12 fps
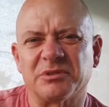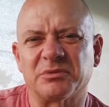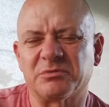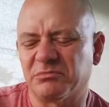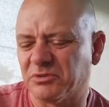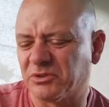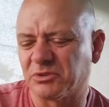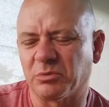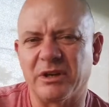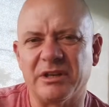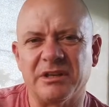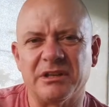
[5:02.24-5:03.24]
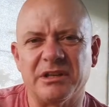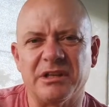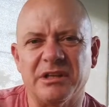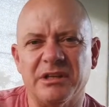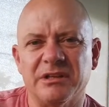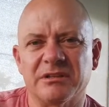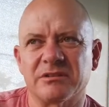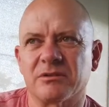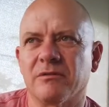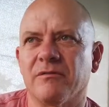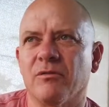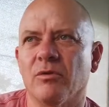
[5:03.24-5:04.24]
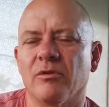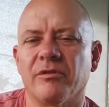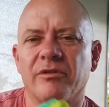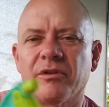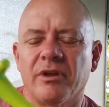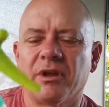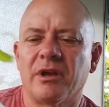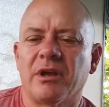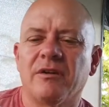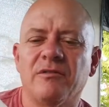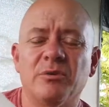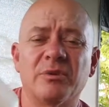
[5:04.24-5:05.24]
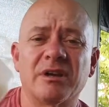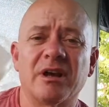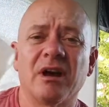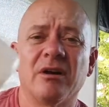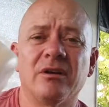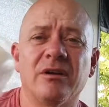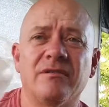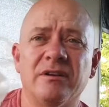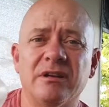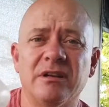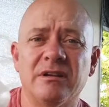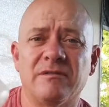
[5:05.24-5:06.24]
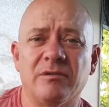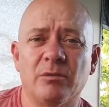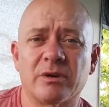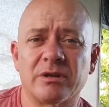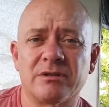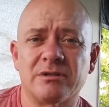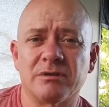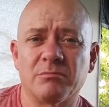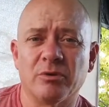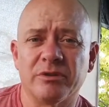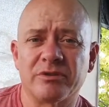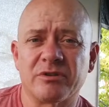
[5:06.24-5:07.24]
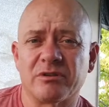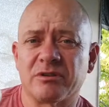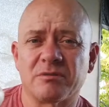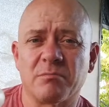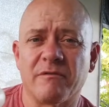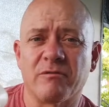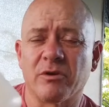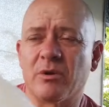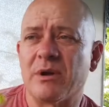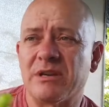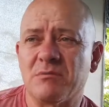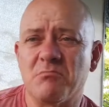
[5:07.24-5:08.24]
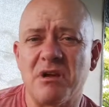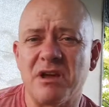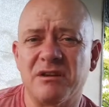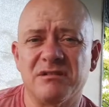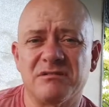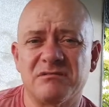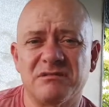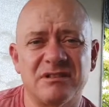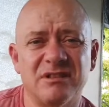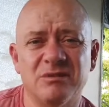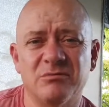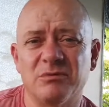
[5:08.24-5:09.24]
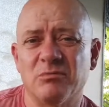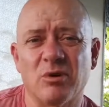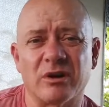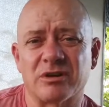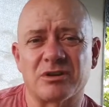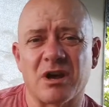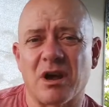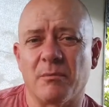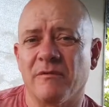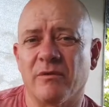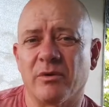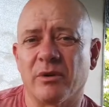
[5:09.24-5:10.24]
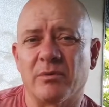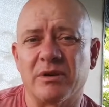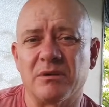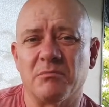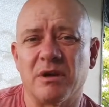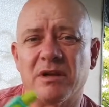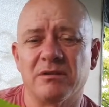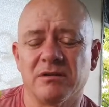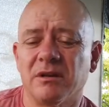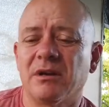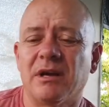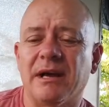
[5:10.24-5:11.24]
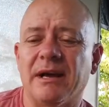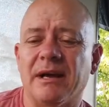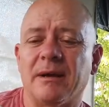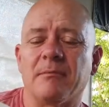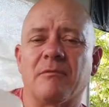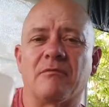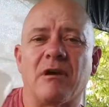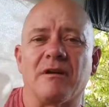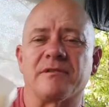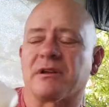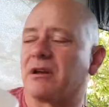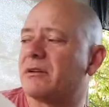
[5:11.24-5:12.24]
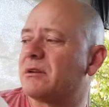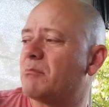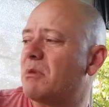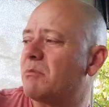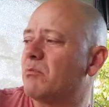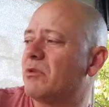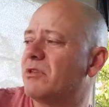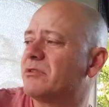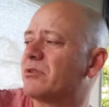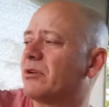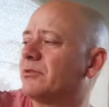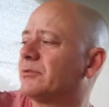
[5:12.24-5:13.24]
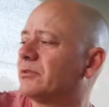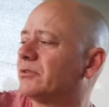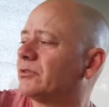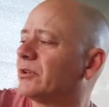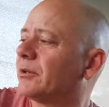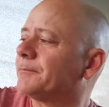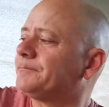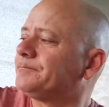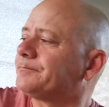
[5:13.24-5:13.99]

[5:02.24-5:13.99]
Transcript: and sweaty and icky and so forth. If you were to go, if you need, if you wanted to put this on just before you went to bed, you would want a shower before you went to bed, um, rather than going to bed with this on. So,